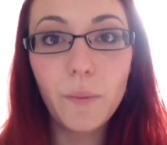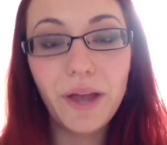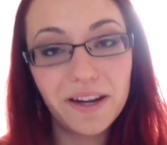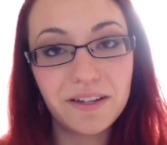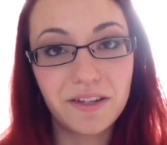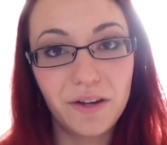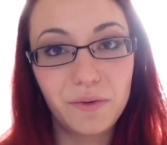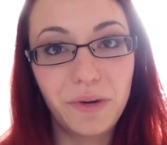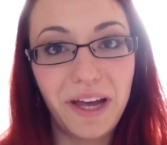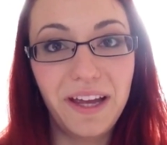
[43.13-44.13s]
we ate a
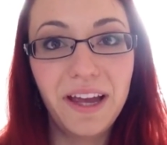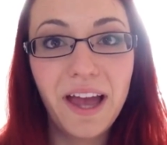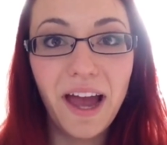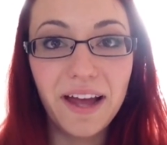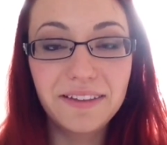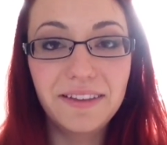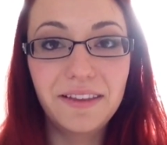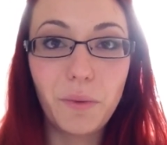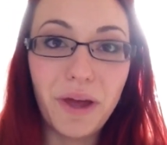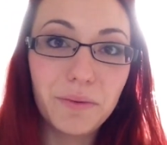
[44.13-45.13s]
certain way. And
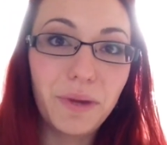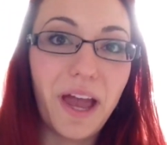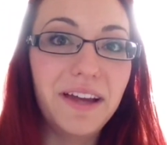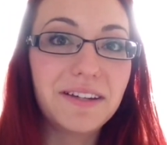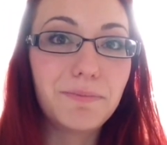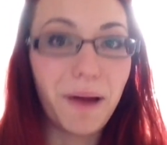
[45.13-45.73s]
the way that we ate